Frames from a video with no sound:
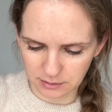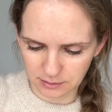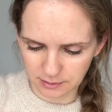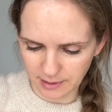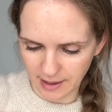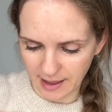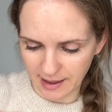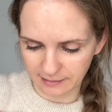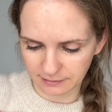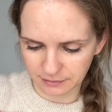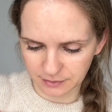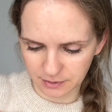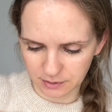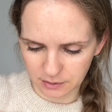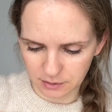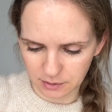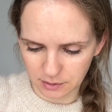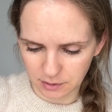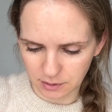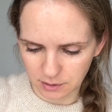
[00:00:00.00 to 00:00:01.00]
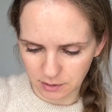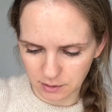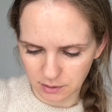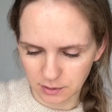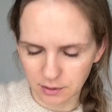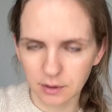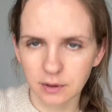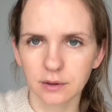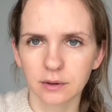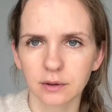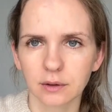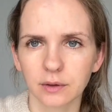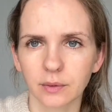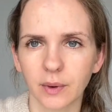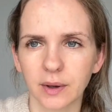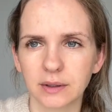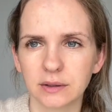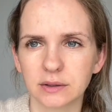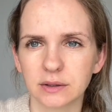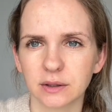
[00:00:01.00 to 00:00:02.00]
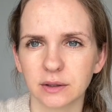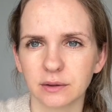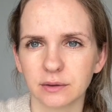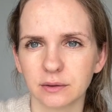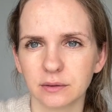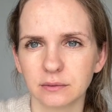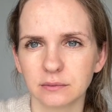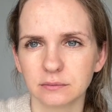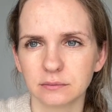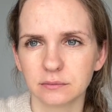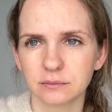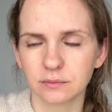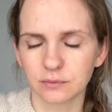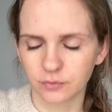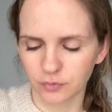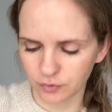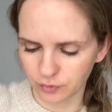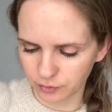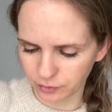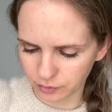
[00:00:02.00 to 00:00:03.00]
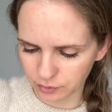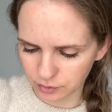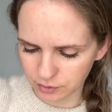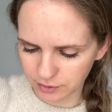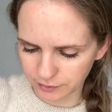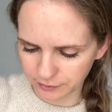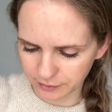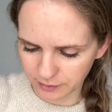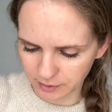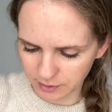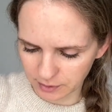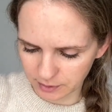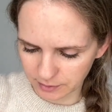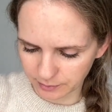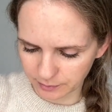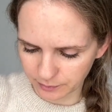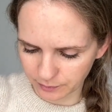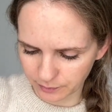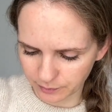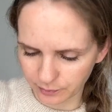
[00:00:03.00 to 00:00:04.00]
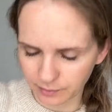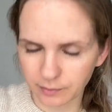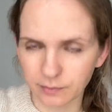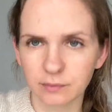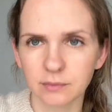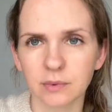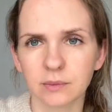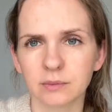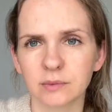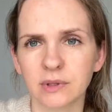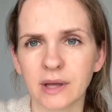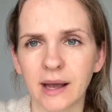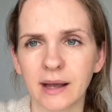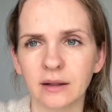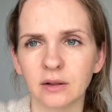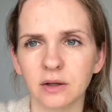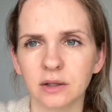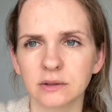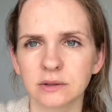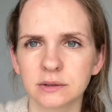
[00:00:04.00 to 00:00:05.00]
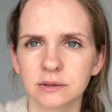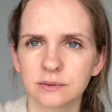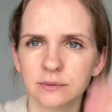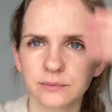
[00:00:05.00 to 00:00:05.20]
have quite a few different dye lots